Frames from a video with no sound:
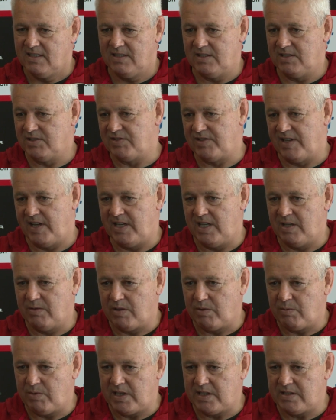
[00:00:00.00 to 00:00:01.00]
the stadium,
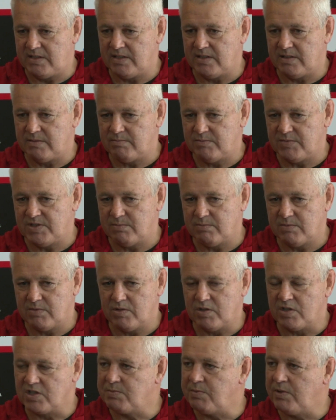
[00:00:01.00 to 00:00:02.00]
I mean, we had some
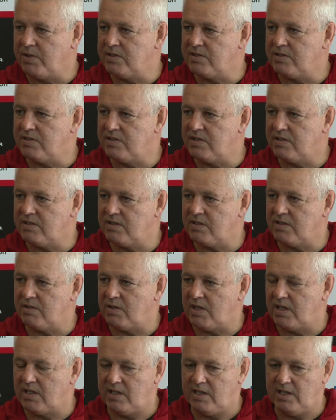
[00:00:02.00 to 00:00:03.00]
good experiences
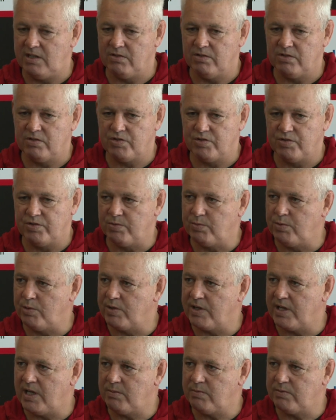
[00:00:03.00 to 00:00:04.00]
during the
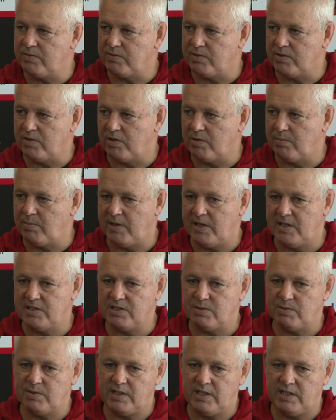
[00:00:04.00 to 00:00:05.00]
World Cup for a lot of
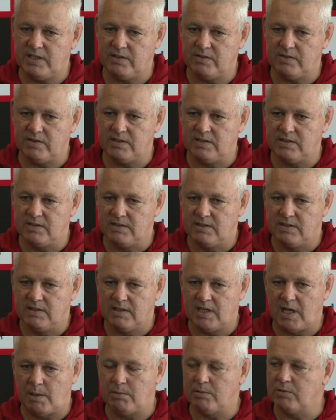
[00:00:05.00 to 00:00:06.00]
players that were here, and
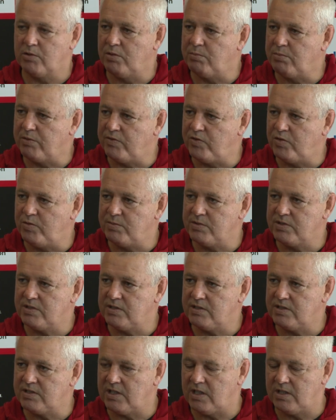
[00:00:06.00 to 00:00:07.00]
a couple of good
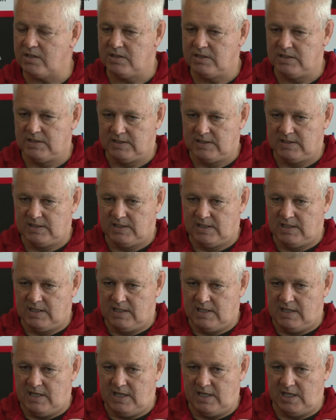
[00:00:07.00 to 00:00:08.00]
performances. So,
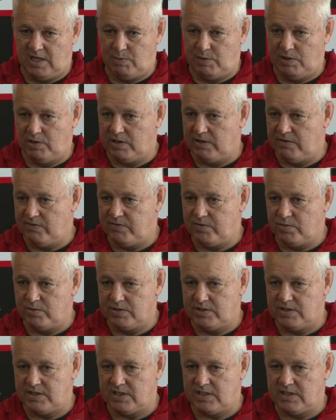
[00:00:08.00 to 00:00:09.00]
you know, we're looking
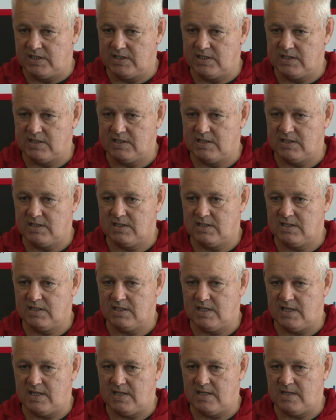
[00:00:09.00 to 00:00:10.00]
forward to
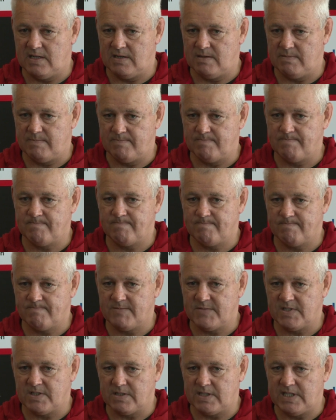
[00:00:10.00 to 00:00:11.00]

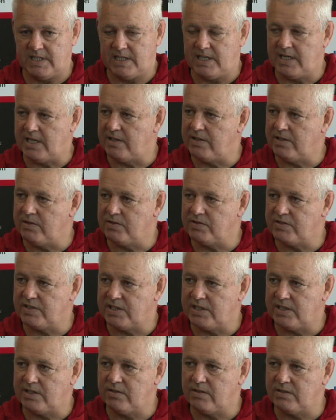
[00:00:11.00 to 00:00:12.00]
getting out there on
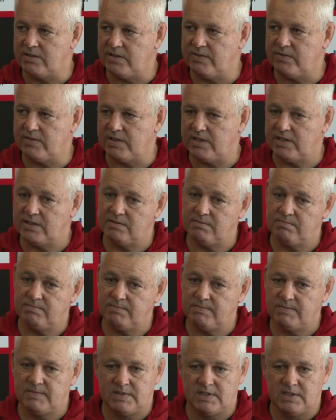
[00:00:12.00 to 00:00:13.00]
Saturday night, definitely. And
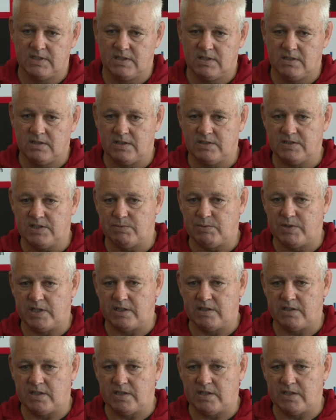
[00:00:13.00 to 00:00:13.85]
I said we had